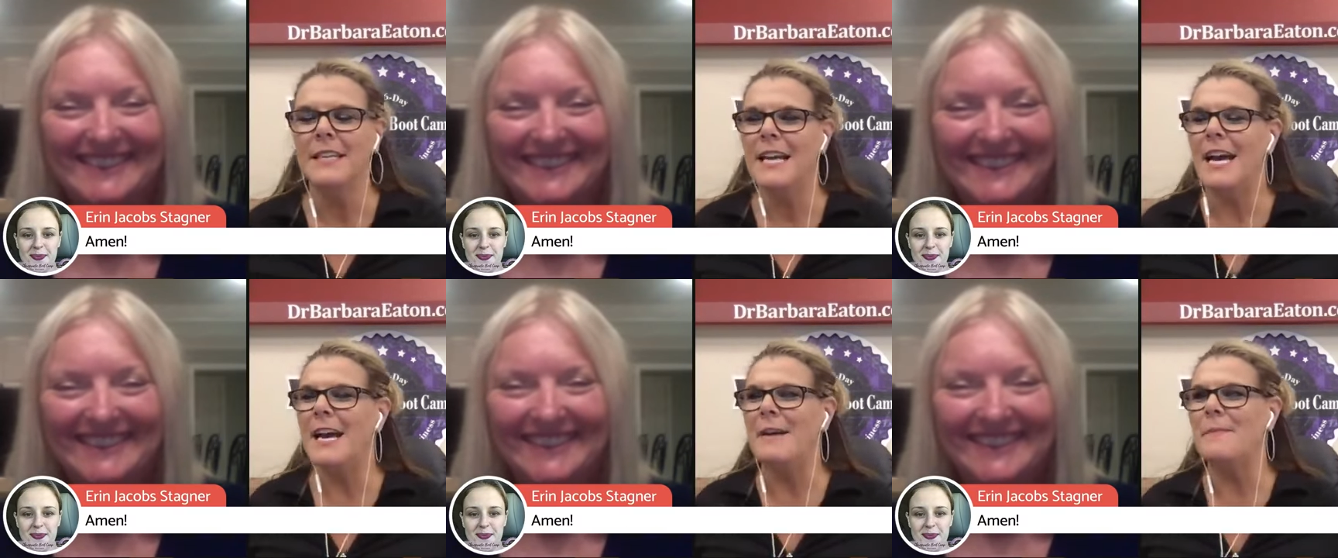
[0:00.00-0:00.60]

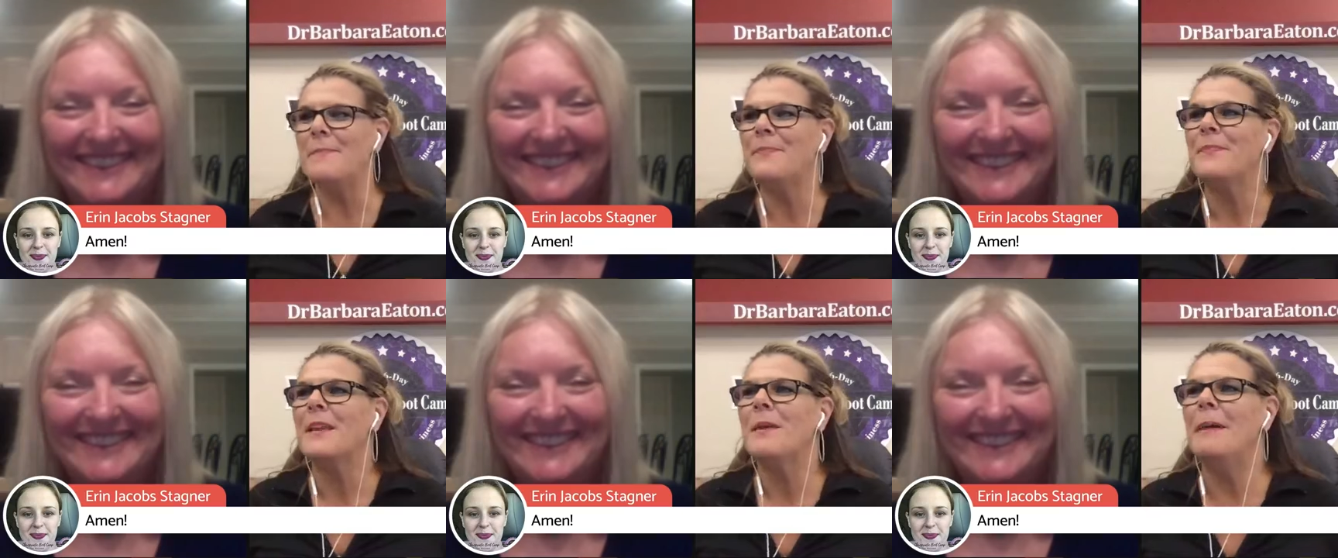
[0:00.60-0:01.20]
Speaker 1: Um,
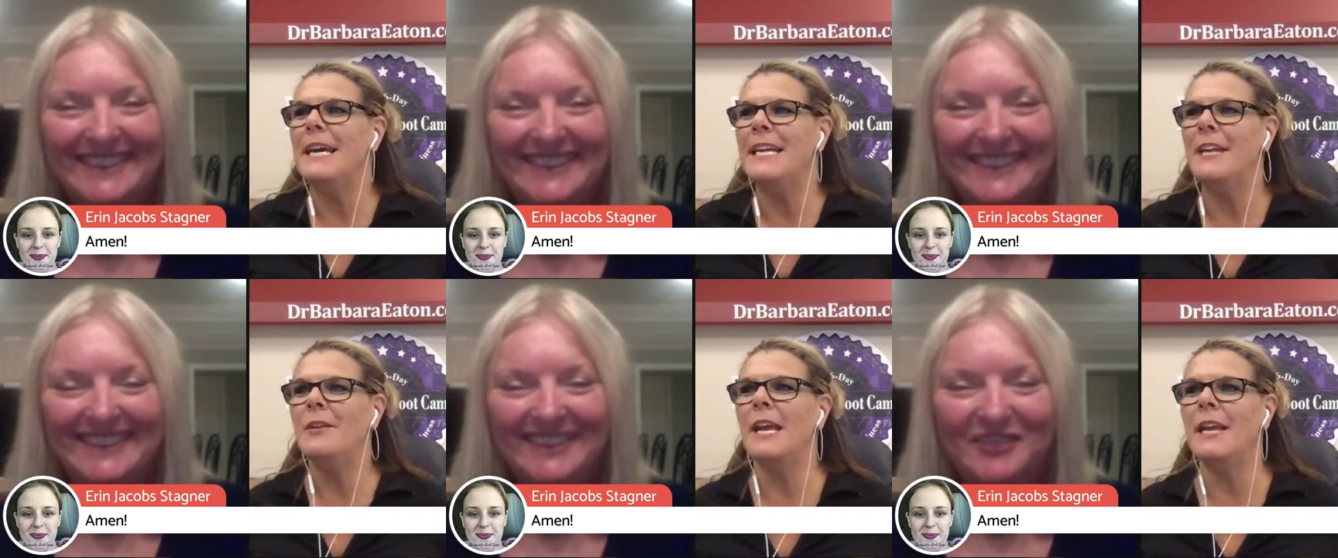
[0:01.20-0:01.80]
but
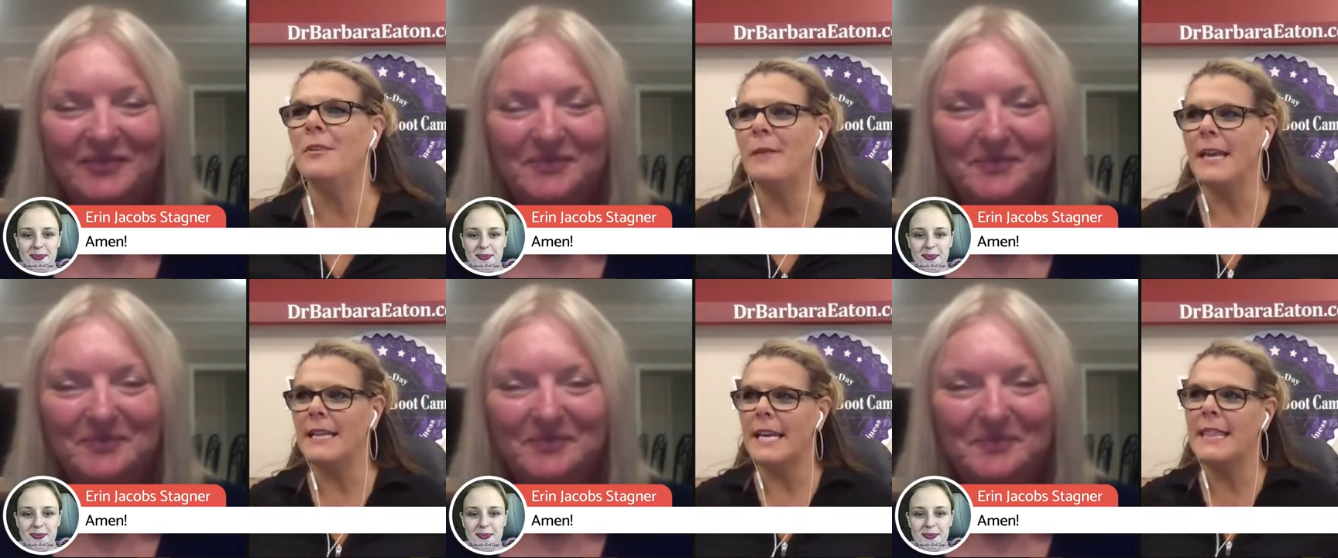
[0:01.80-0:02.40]
any any
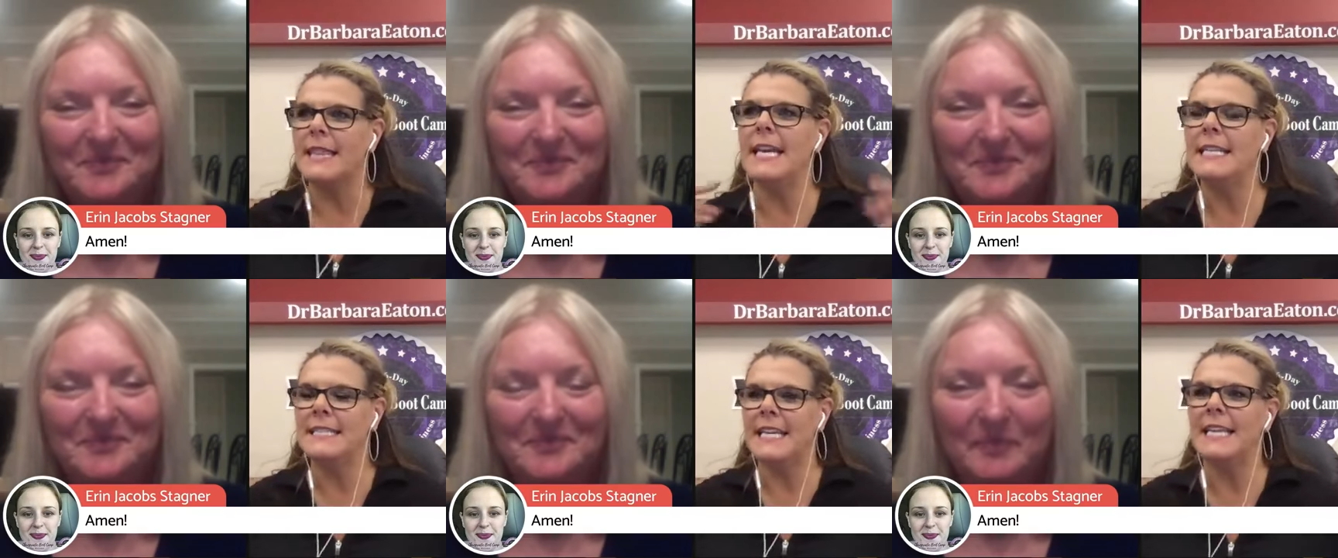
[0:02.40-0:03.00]
rate, like
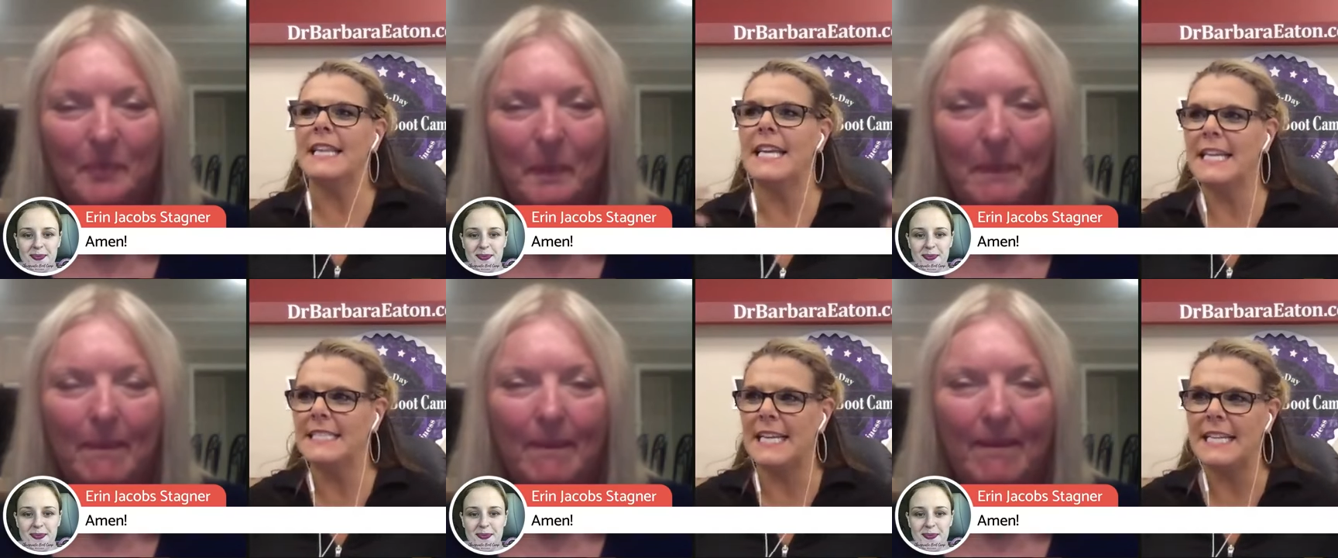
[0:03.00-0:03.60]
things can
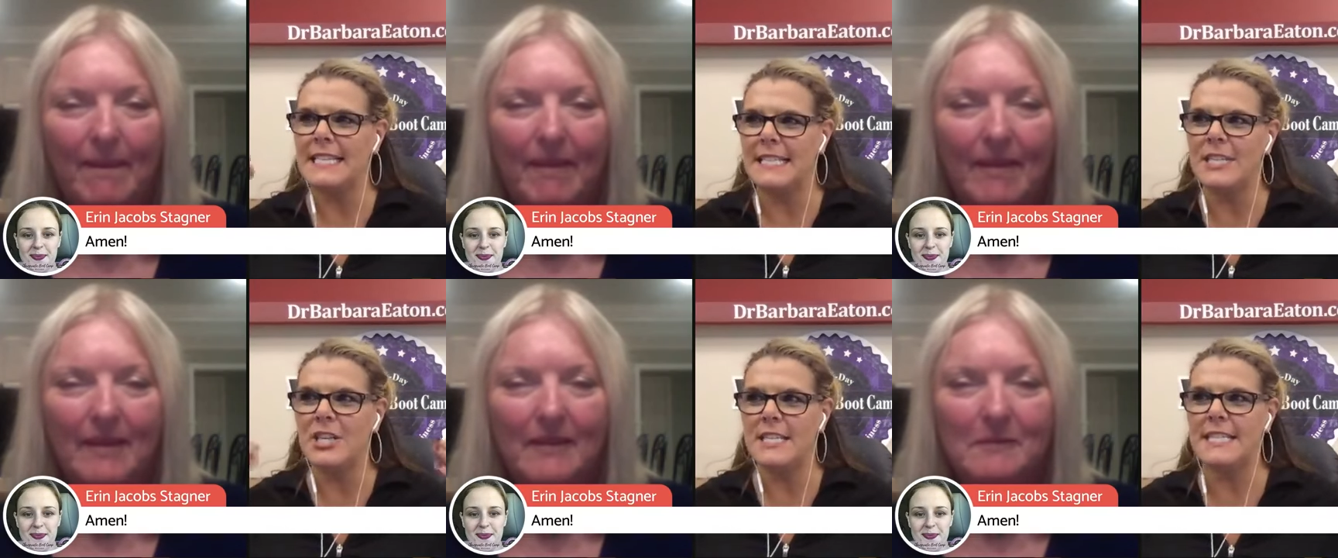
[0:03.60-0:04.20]
land on us and
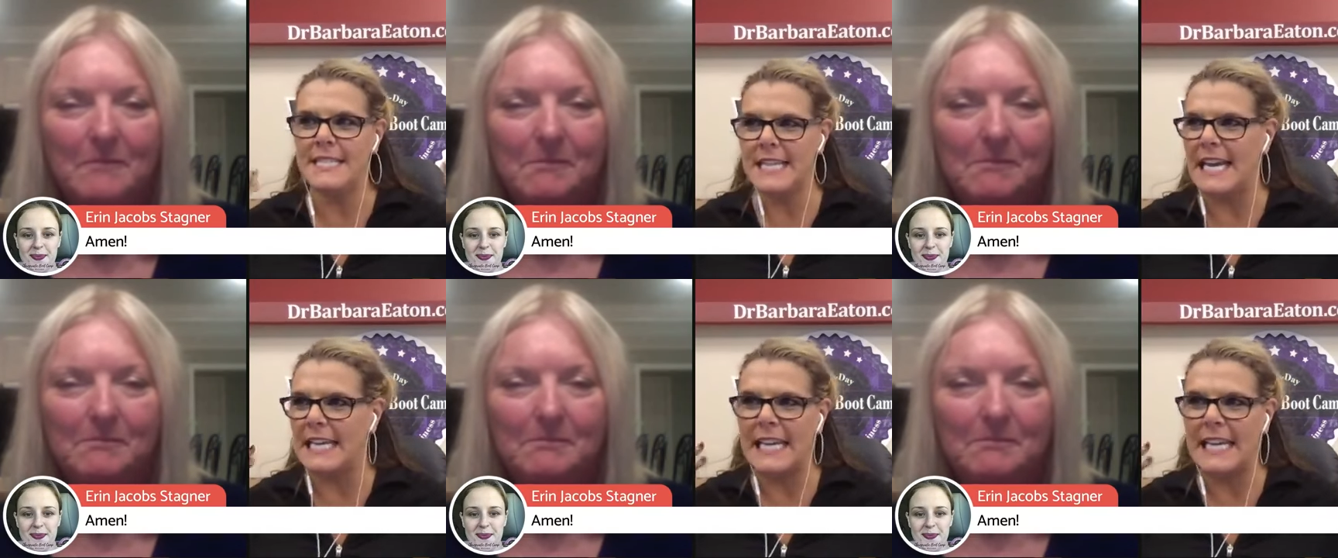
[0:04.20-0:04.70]
just stick.